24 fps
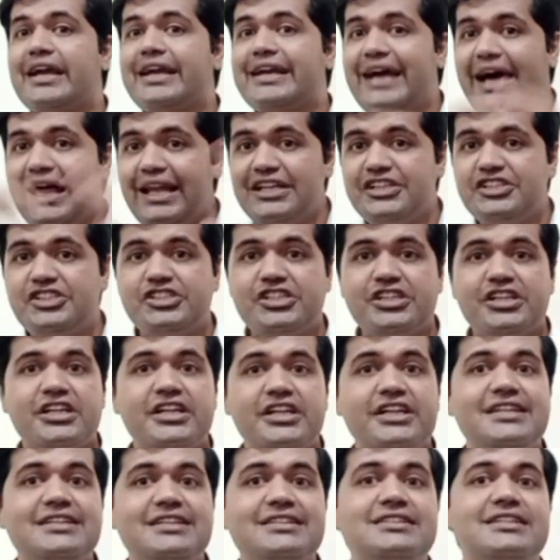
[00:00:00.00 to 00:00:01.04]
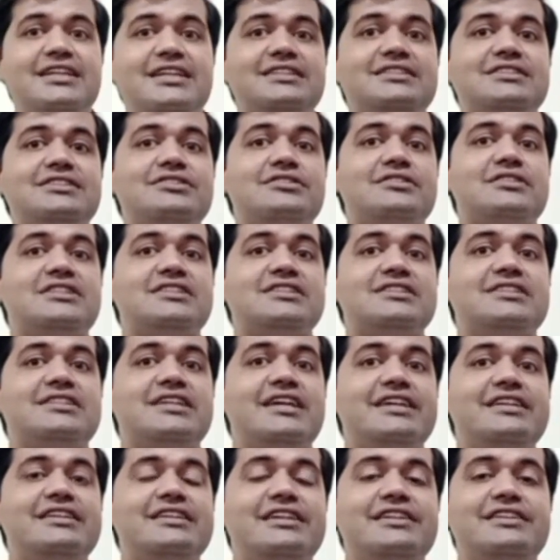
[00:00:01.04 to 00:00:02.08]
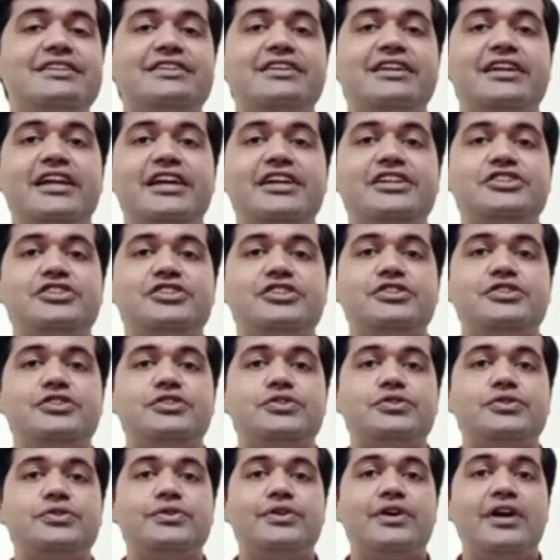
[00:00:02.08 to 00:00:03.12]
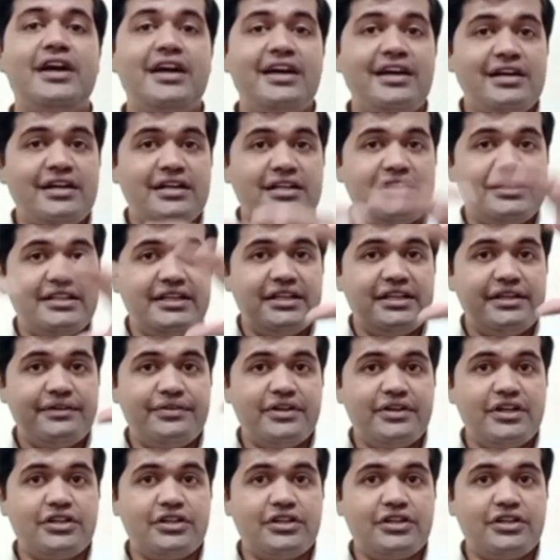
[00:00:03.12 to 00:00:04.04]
culture, he does not stand in relation to the